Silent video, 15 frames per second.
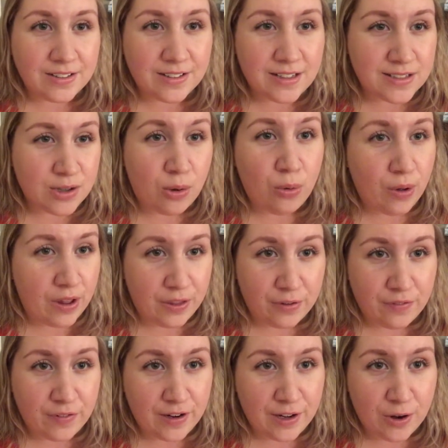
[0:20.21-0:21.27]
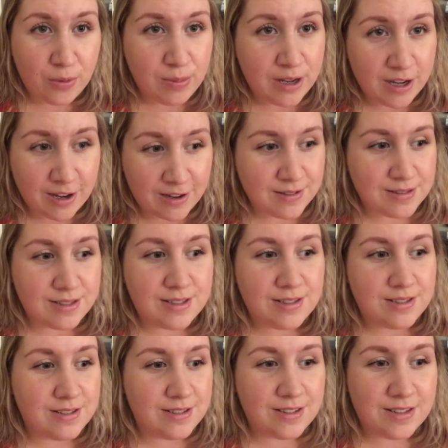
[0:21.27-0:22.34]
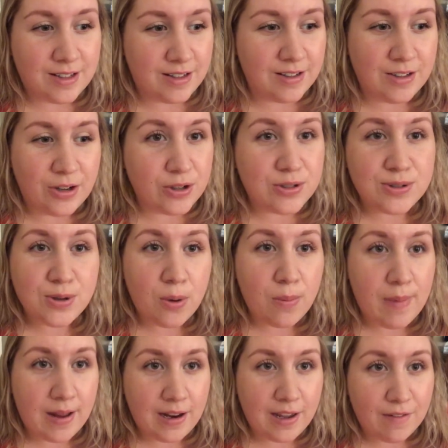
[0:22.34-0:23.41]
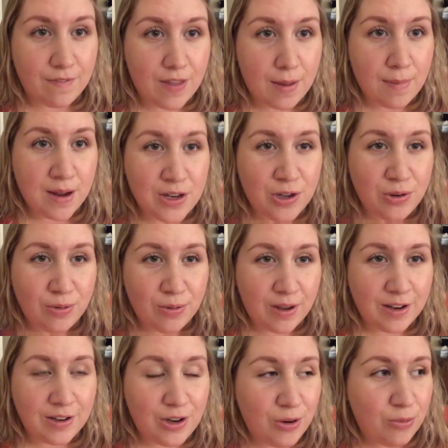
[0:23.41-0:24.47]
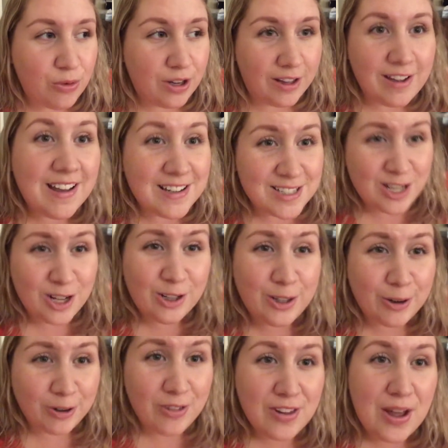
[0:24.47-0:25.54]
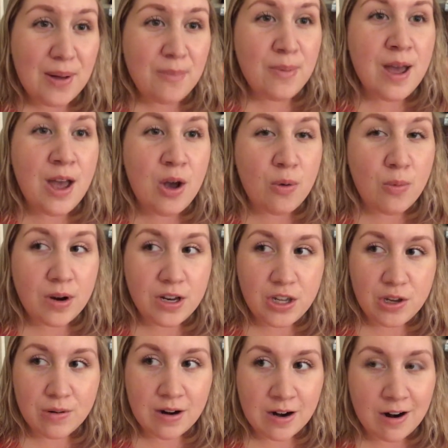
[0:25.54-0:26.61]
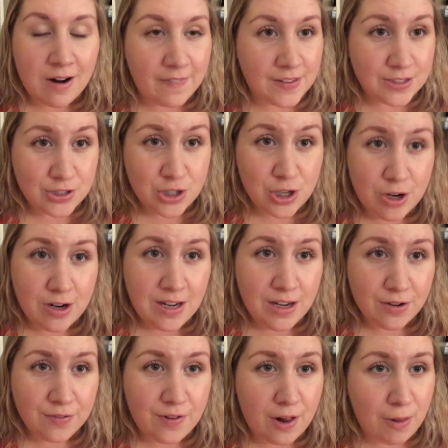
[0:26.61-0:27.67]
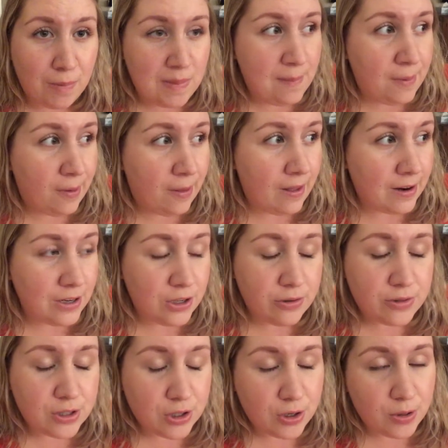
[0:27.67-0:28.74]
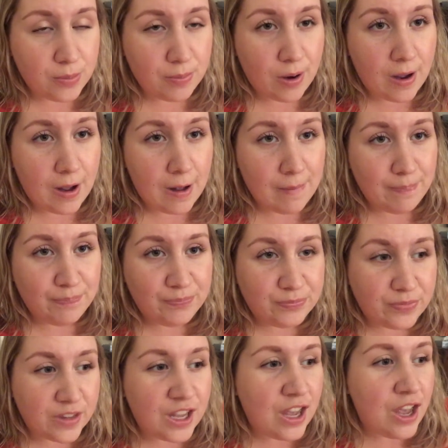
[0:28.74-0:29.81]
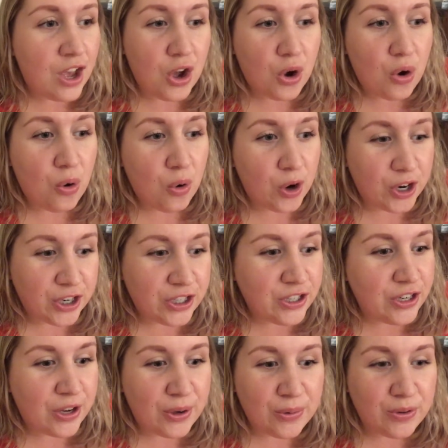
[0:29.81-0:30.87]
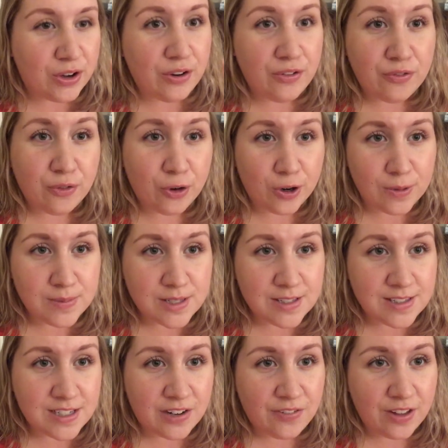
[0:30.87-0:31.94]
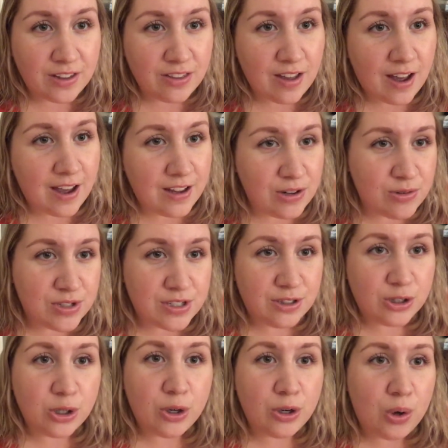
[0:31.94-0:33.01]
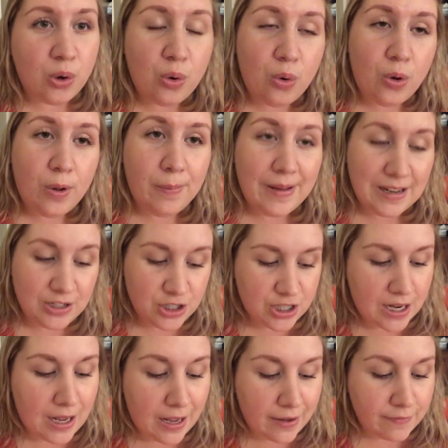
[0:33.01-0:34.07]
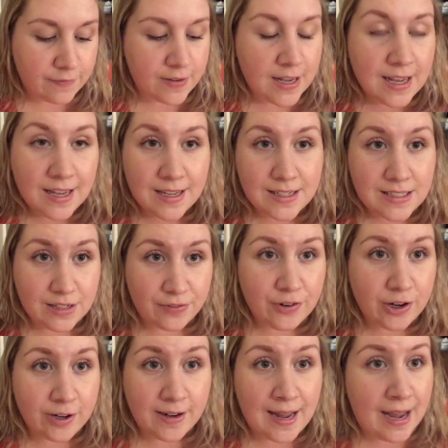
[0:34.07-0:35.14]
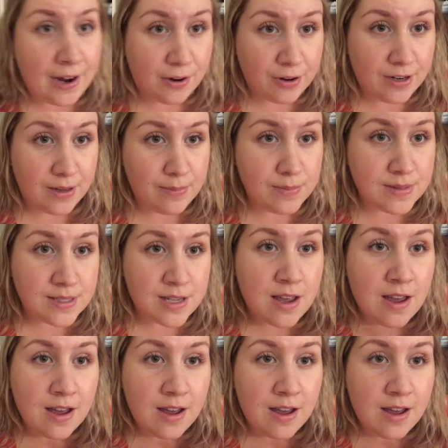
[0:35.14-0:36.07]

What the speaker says: is a whole other video because there are so many of them, and you really get to learn them when you are on this journey. You're following people on YouTube, or on forums and stuff like that. You just learn a whole bunch of different acronyms.